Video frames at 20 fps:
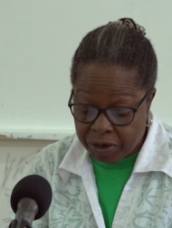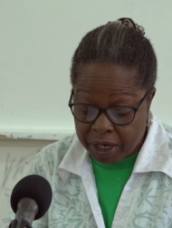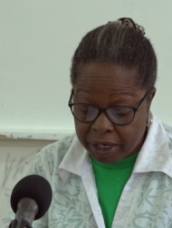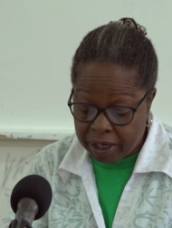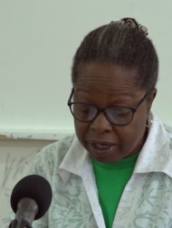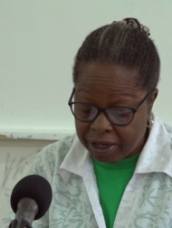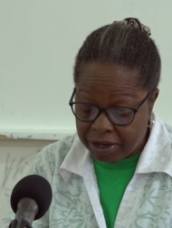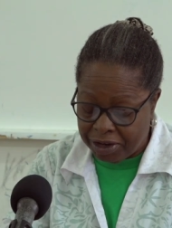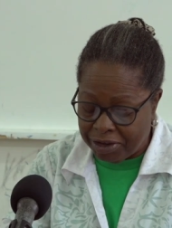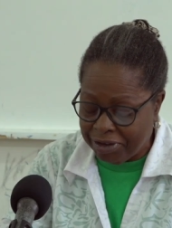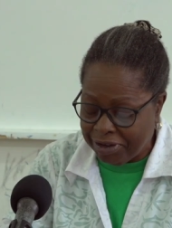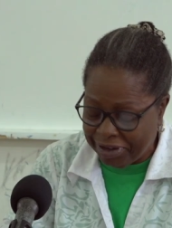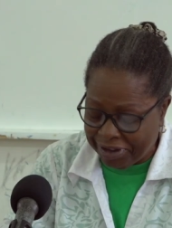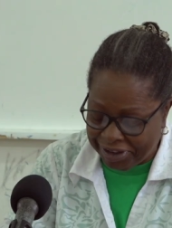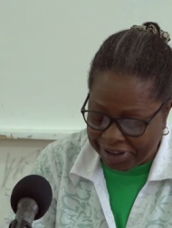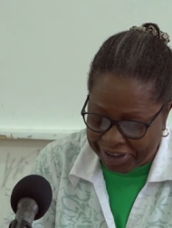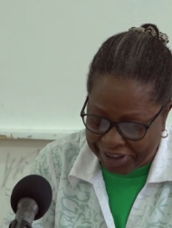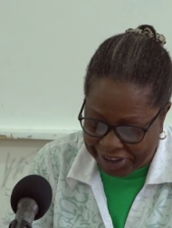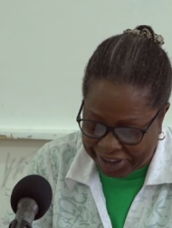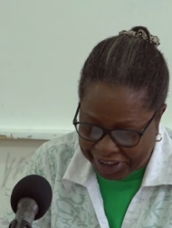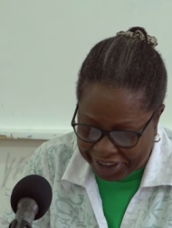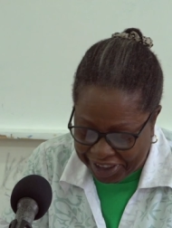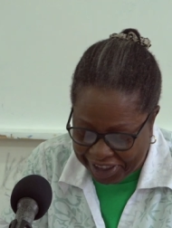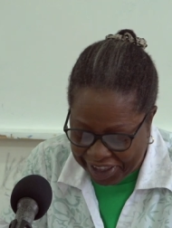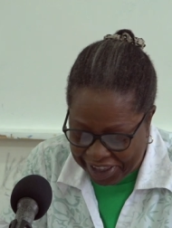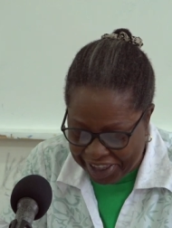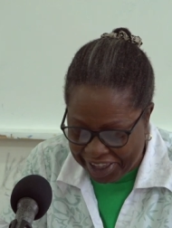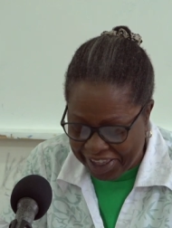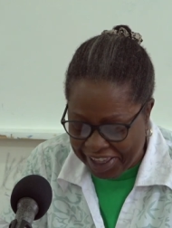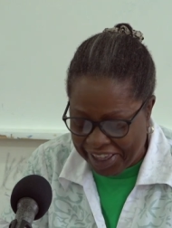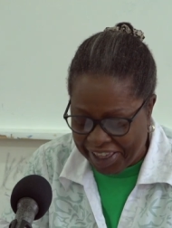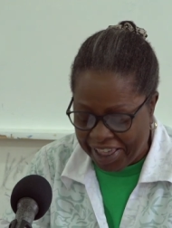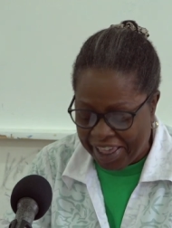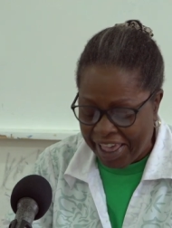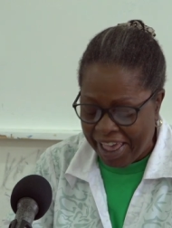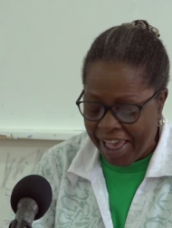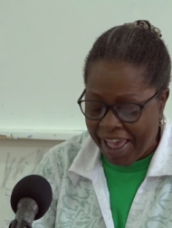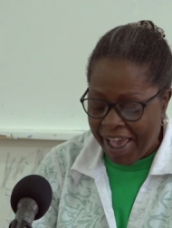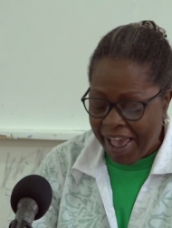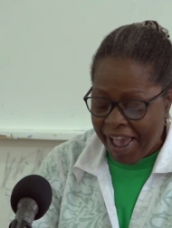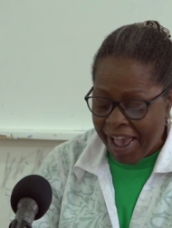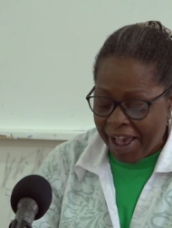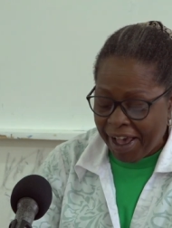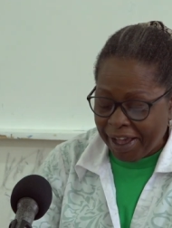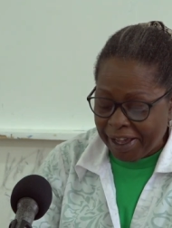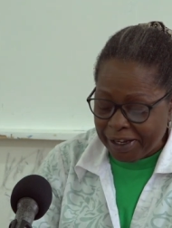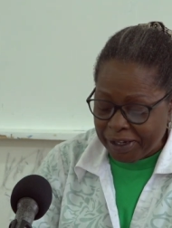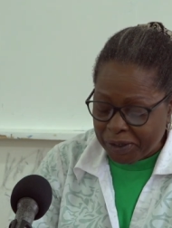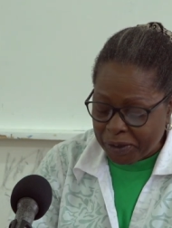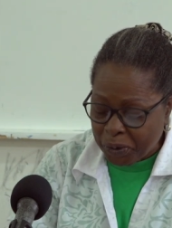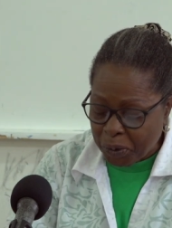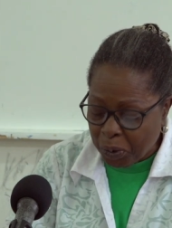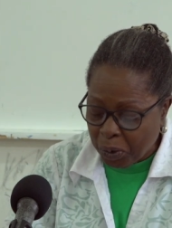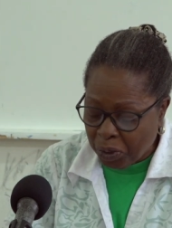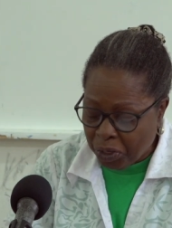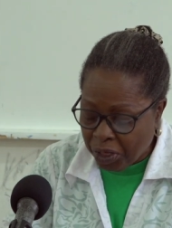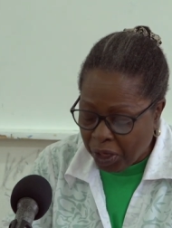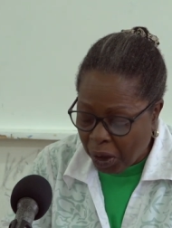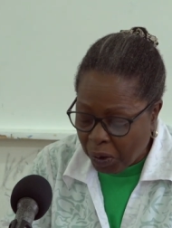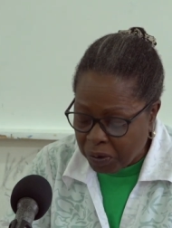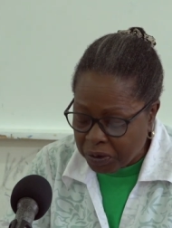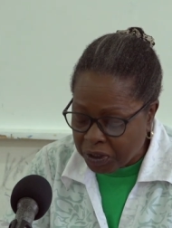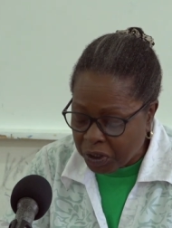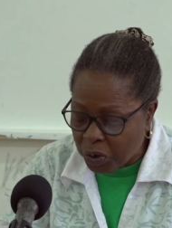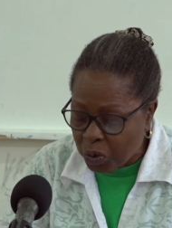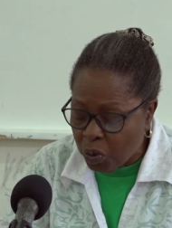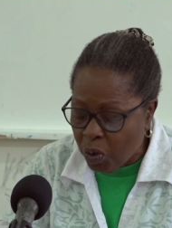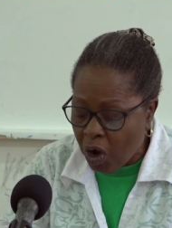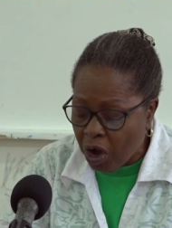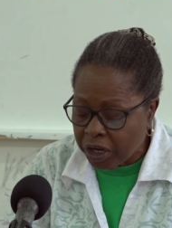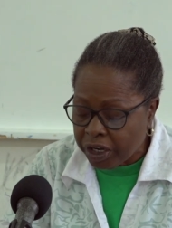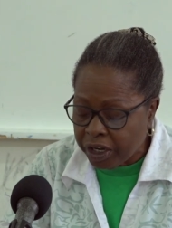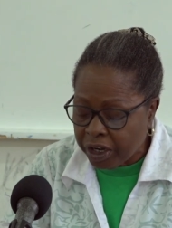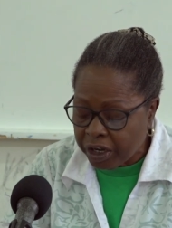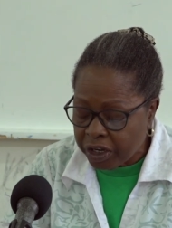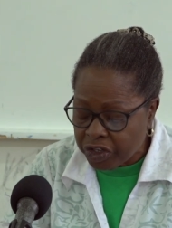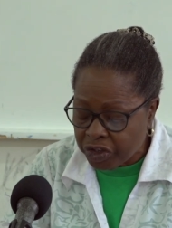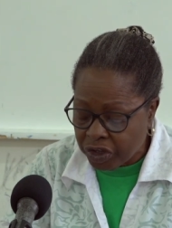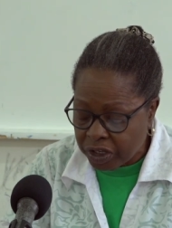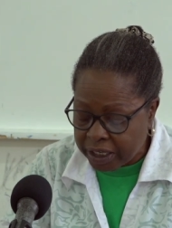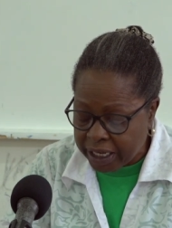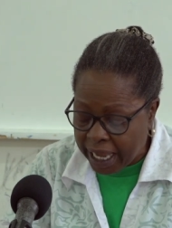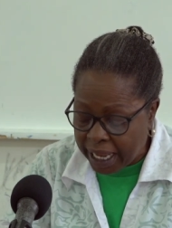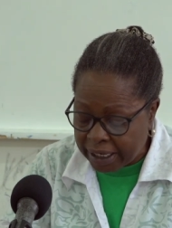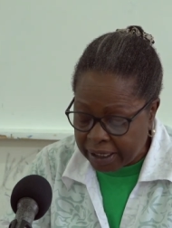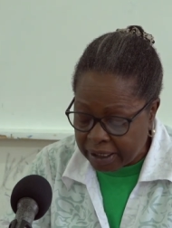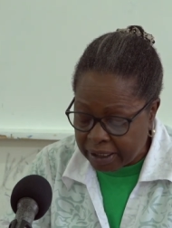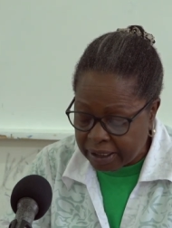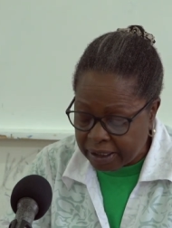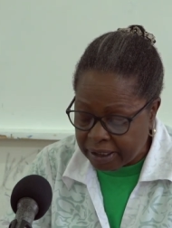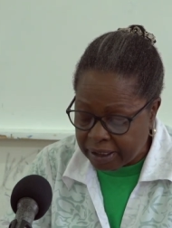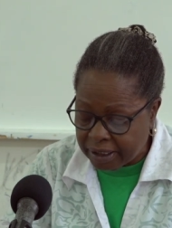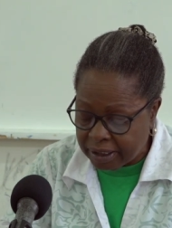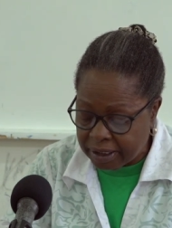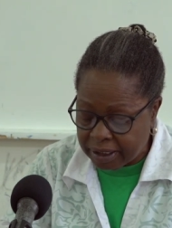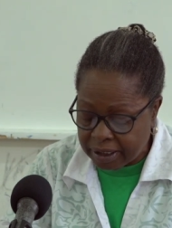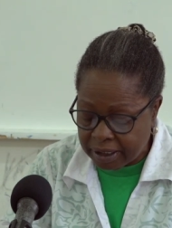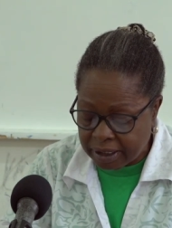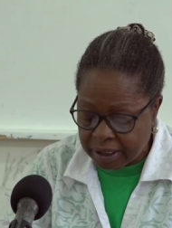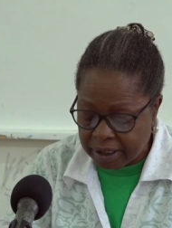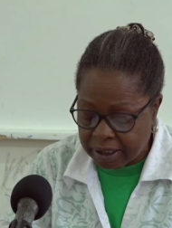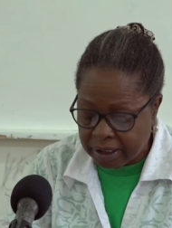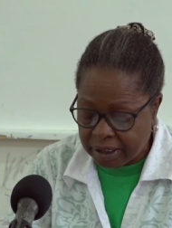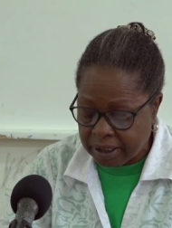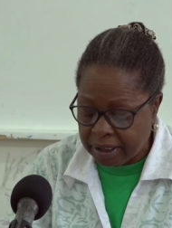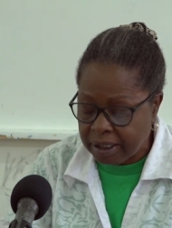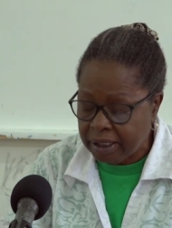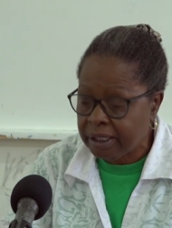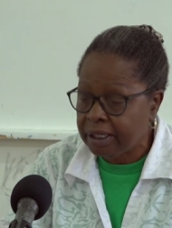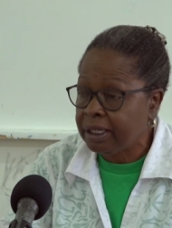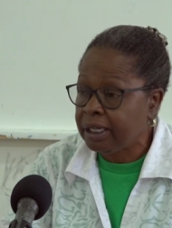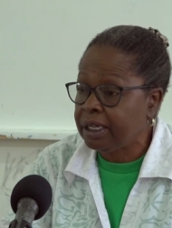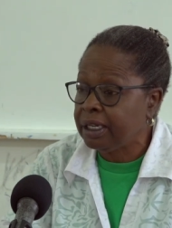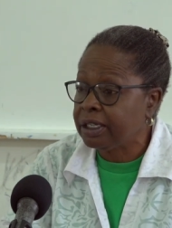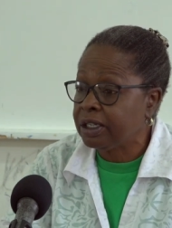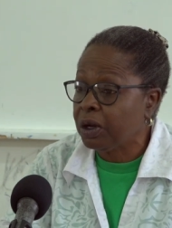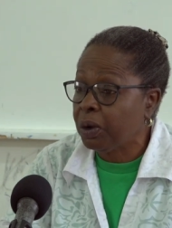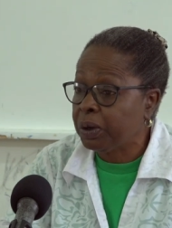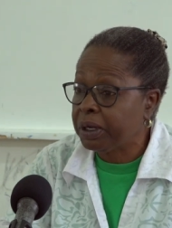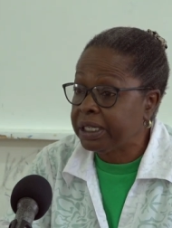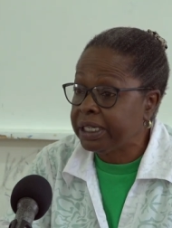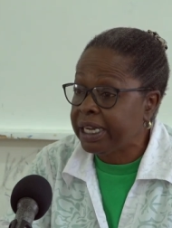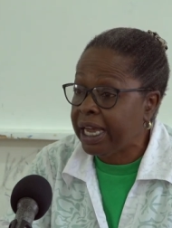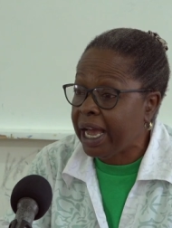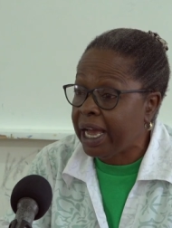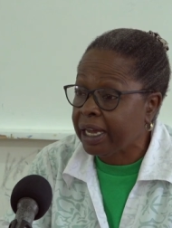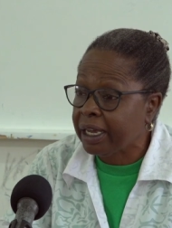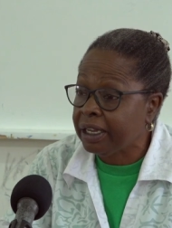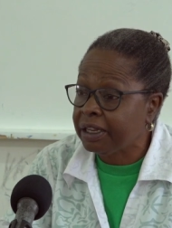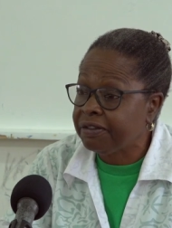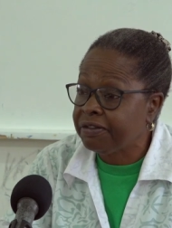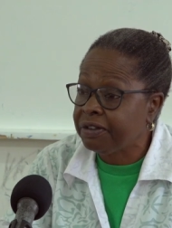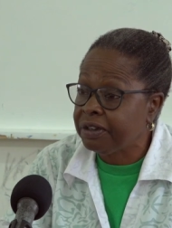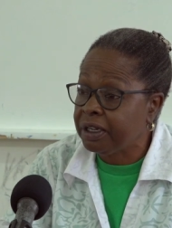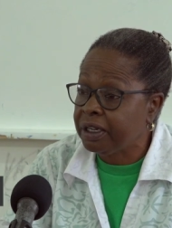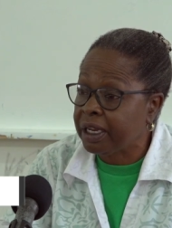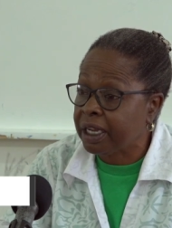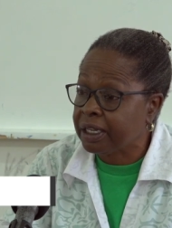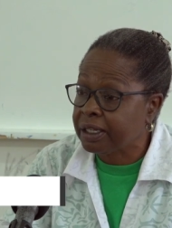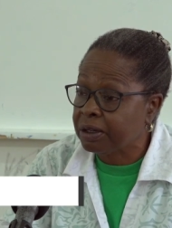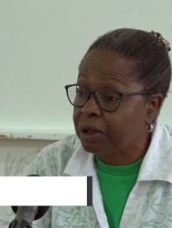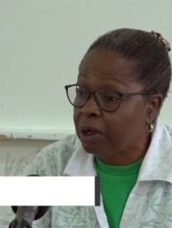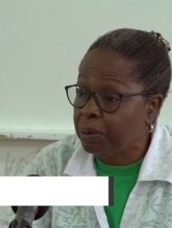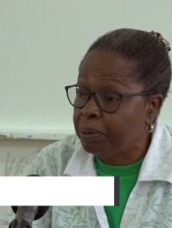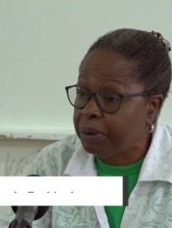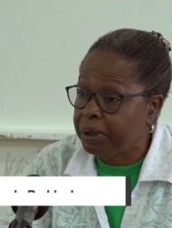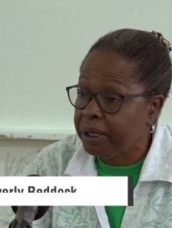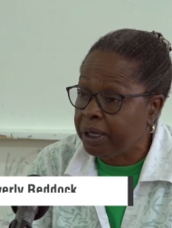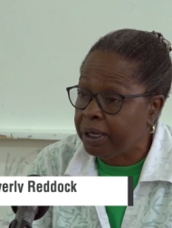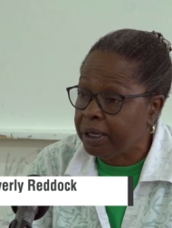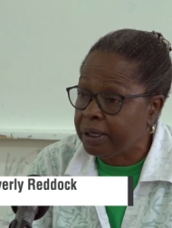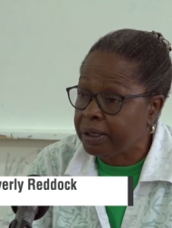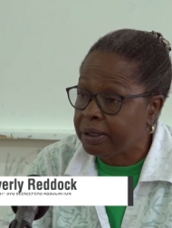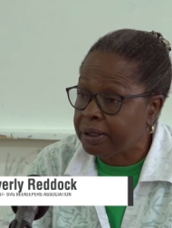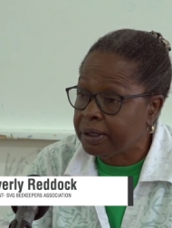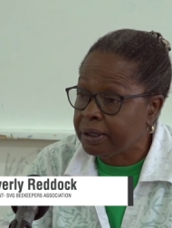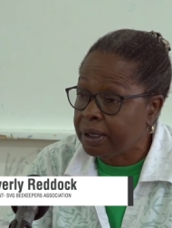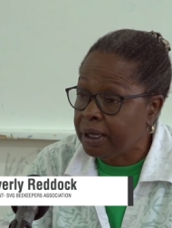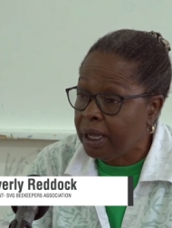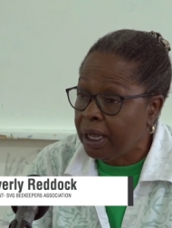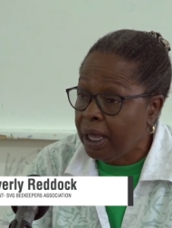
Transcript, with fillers: upcoming project activities. 2,100 gallons is our target for the next couple years.